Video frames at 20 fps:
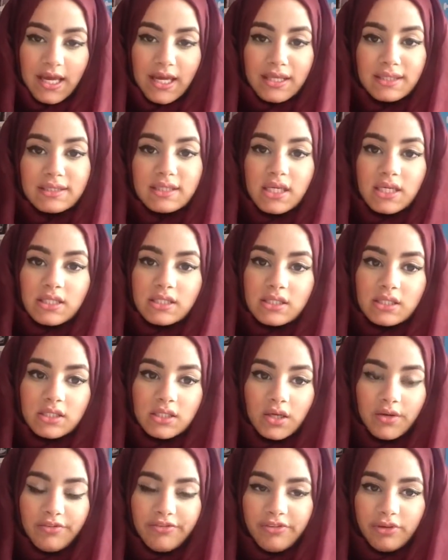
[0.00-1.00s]
I
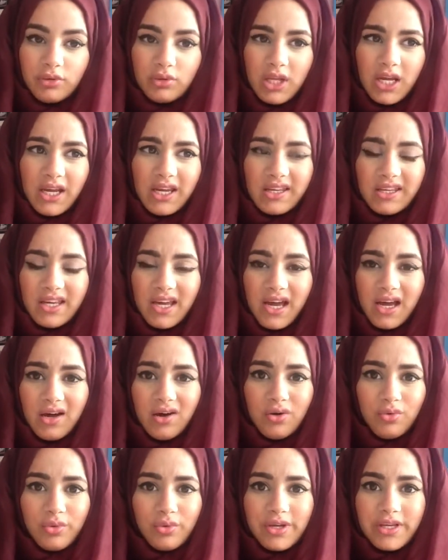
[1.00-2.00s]
just feel like I
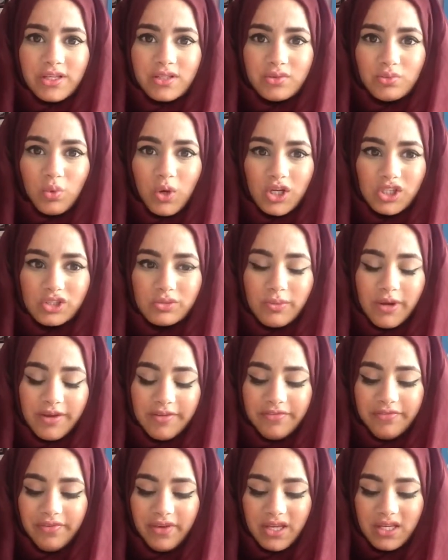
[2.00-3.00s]
always wash my
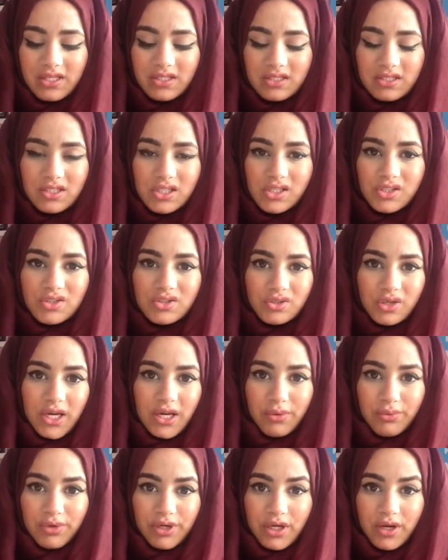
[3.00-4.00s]
face just to
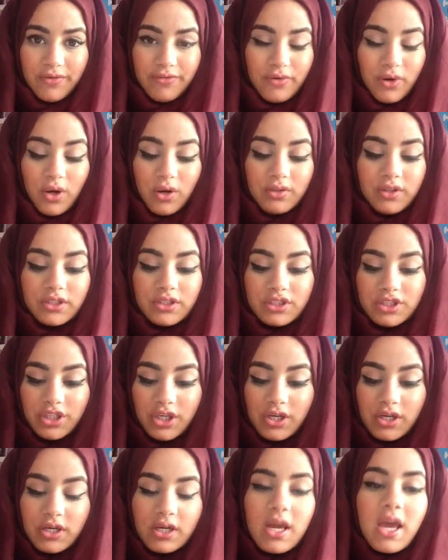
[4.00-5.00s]
get rid of all the
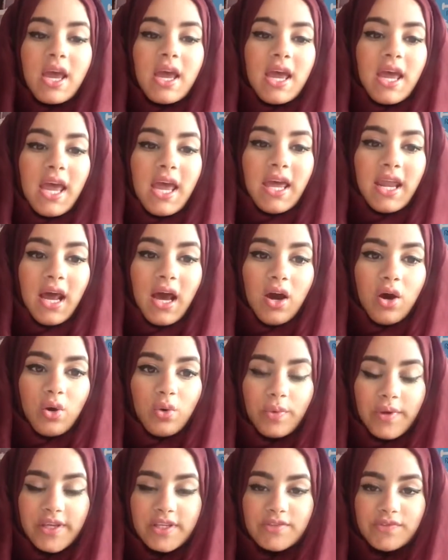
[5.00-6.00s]
dirt. And I
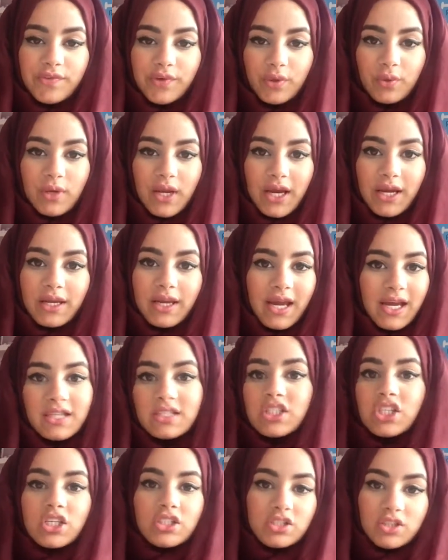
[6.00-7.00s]
always feel like I
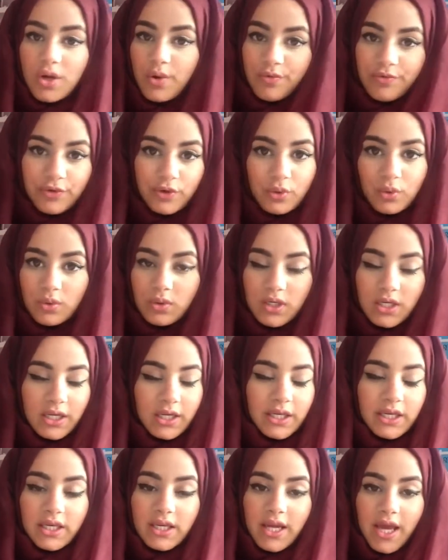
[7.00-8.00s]
just don't feel
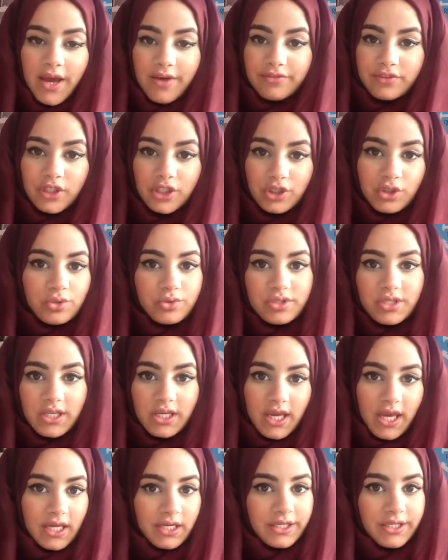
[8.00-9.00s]
clean after
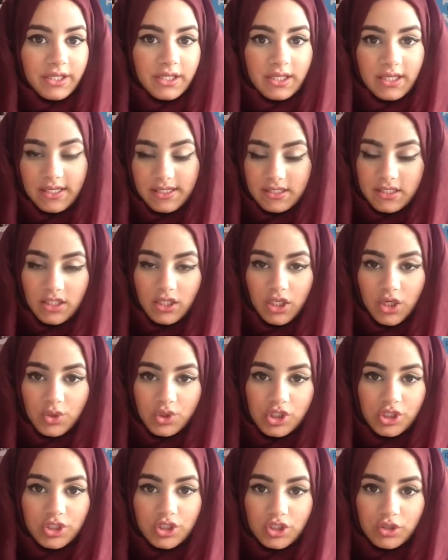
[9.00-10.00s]
using any cleansing
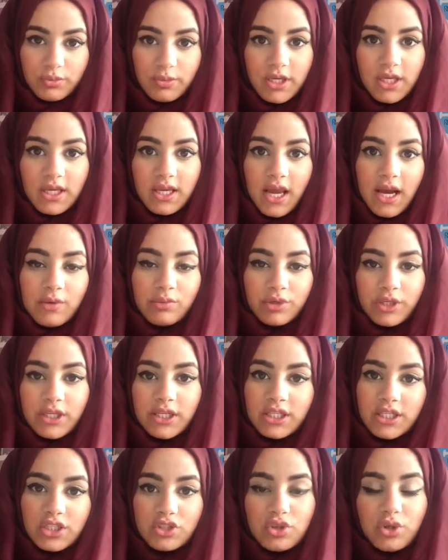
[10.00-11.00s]
lotion. To me, I
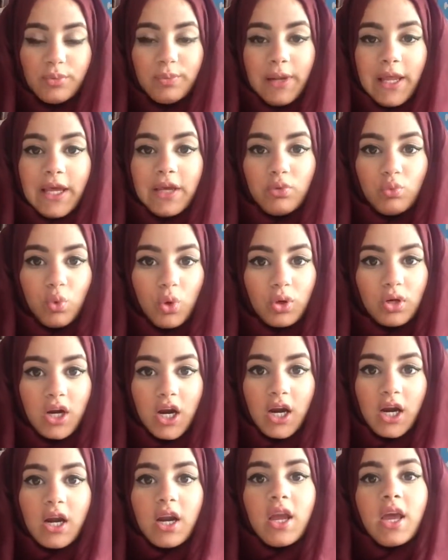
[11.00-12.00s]
really need to apply
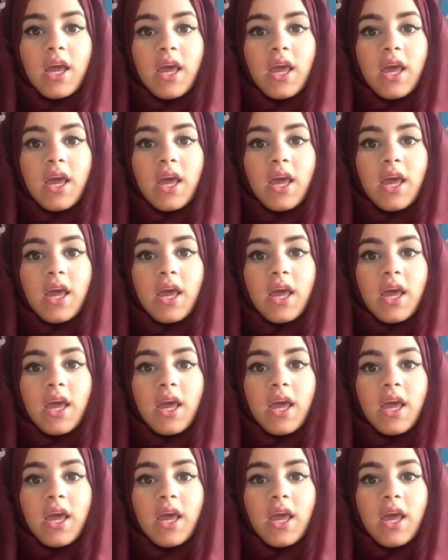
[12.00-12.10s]
water